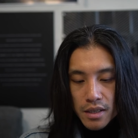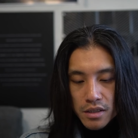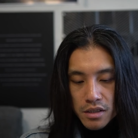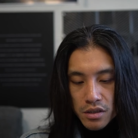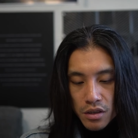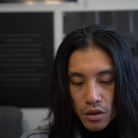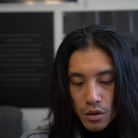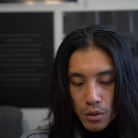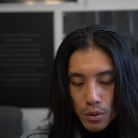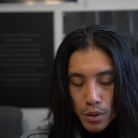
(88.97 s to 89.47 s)

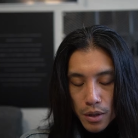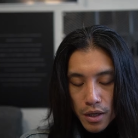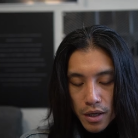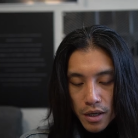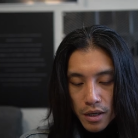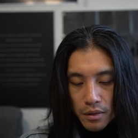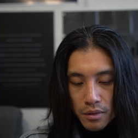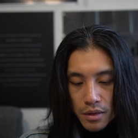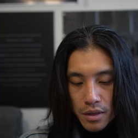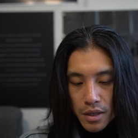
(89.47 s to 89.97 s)
So,
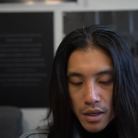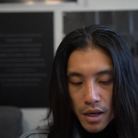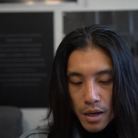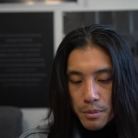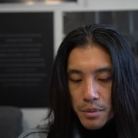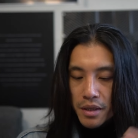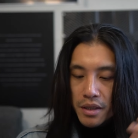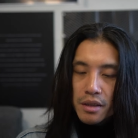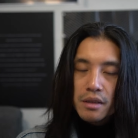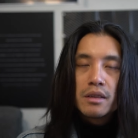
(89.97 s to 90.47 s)
uh, I
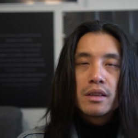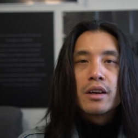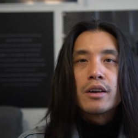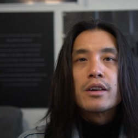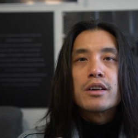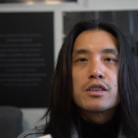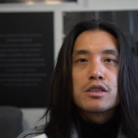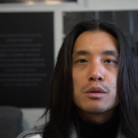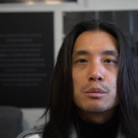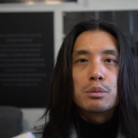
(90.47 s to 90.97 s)
mean, there
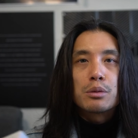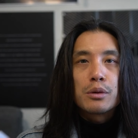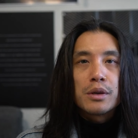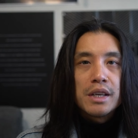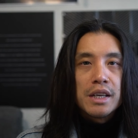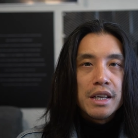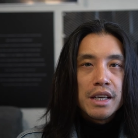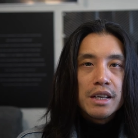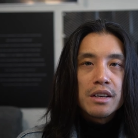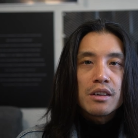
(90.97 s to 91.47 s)
is a
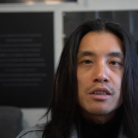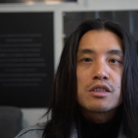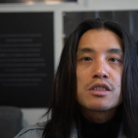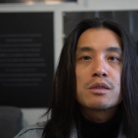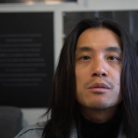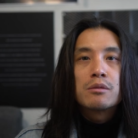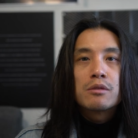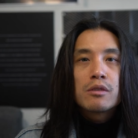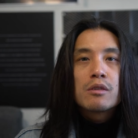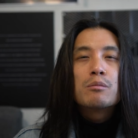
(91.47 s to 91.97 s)
preheat on
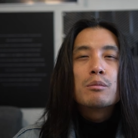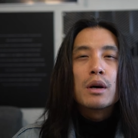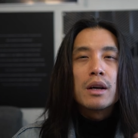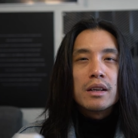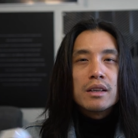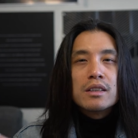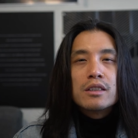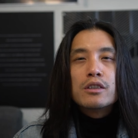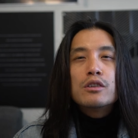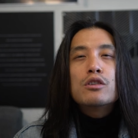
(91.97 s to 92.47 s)
some of them,
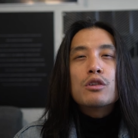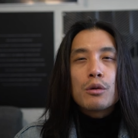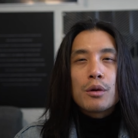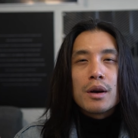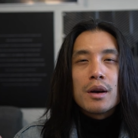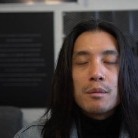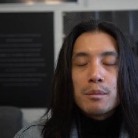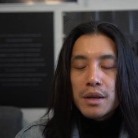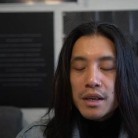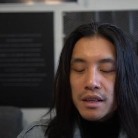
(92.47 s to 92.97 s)
but you know
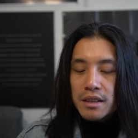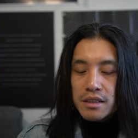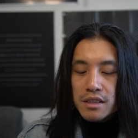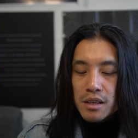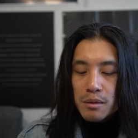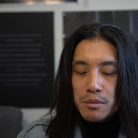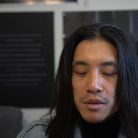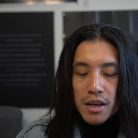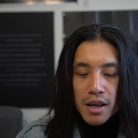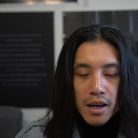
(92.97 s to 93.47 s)
what I mean.
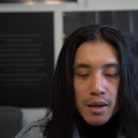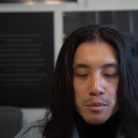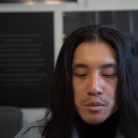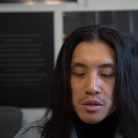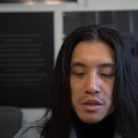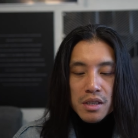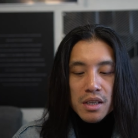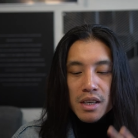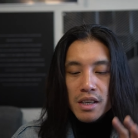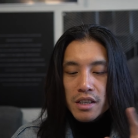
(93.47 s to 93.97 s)

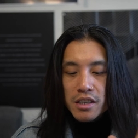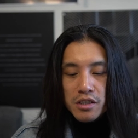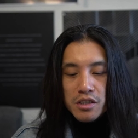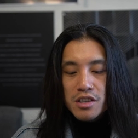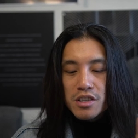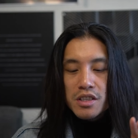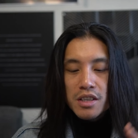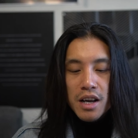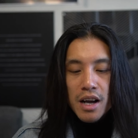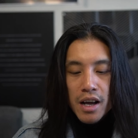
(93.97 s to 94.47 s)
Sometimes you
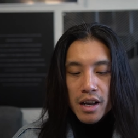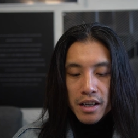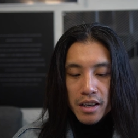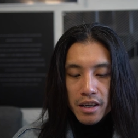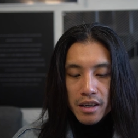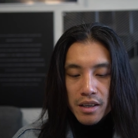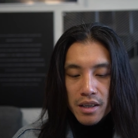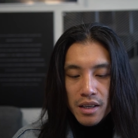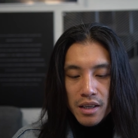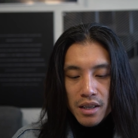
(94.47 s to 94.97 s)
just
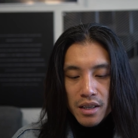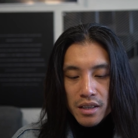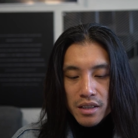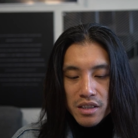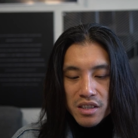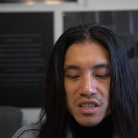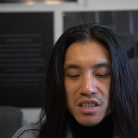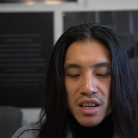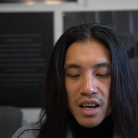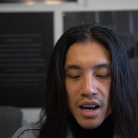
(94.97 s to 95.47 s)
gotta,
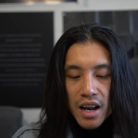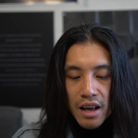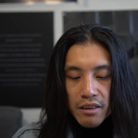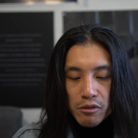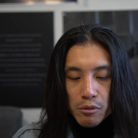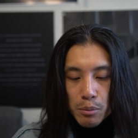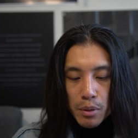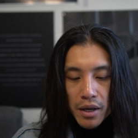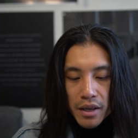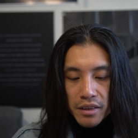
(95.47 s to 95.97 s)
you just gotta have
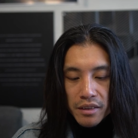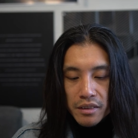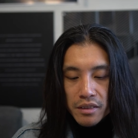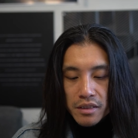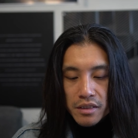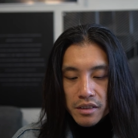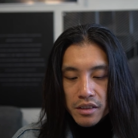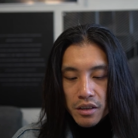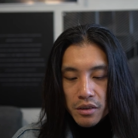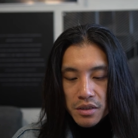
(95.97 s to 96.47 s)
a button.
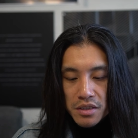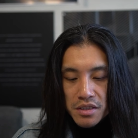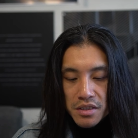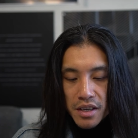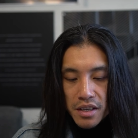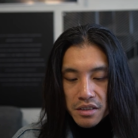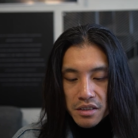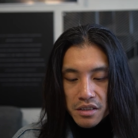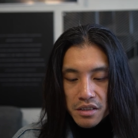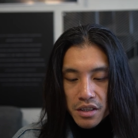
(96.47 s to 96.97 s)
You know, it's
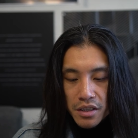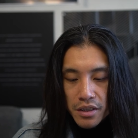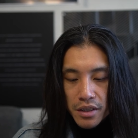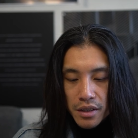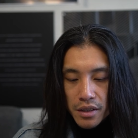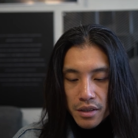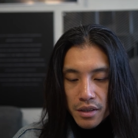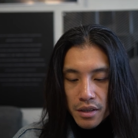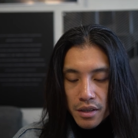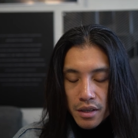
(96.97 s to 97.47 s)
necessary.
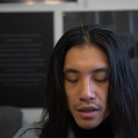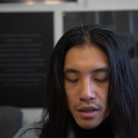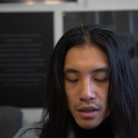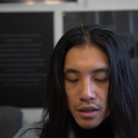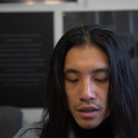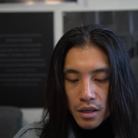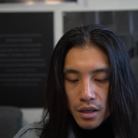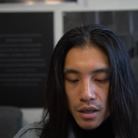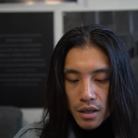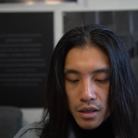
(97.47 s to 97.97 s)

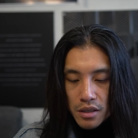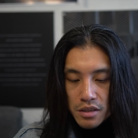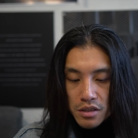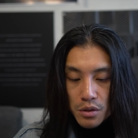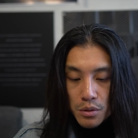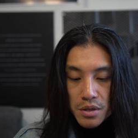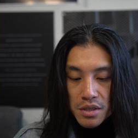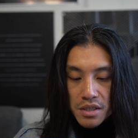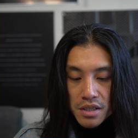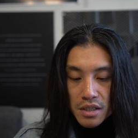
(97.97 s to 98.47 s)
Uh,
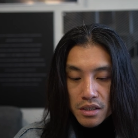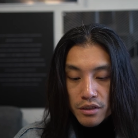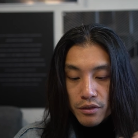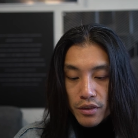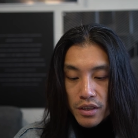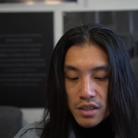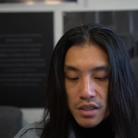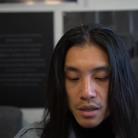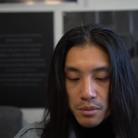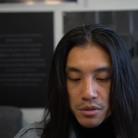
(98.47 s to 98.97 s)
so it says
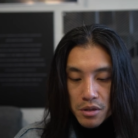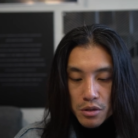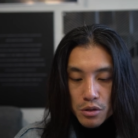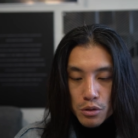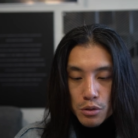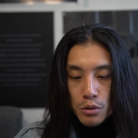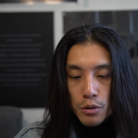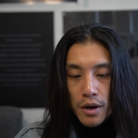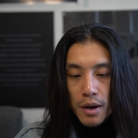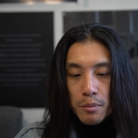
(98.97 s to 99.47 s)
fits up to
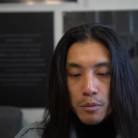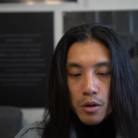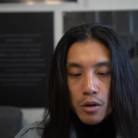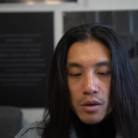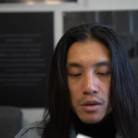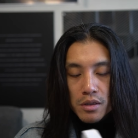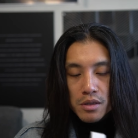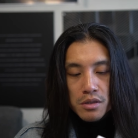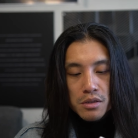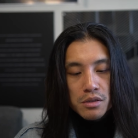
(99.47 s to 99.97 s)
two gram
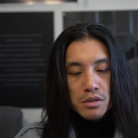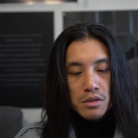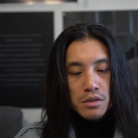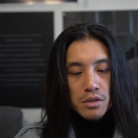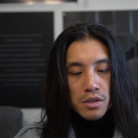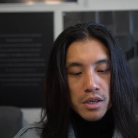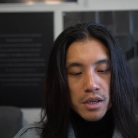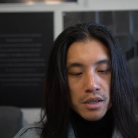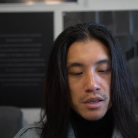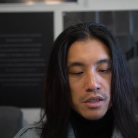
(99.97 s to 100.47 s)
carts. So
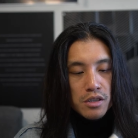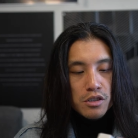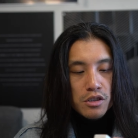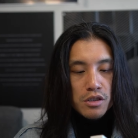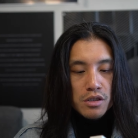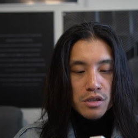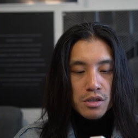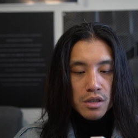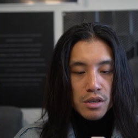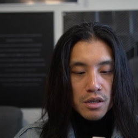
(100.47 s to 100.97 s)
yeah, let's
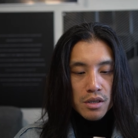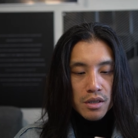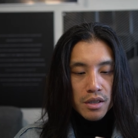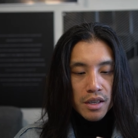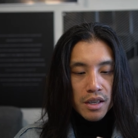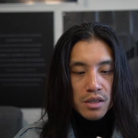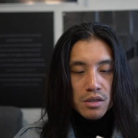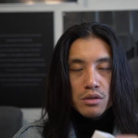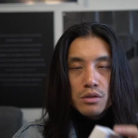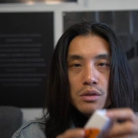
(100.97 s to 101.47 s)
just uh,
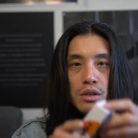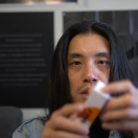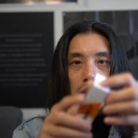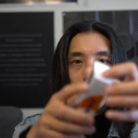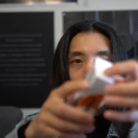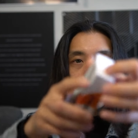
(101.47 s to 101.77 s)
get to it.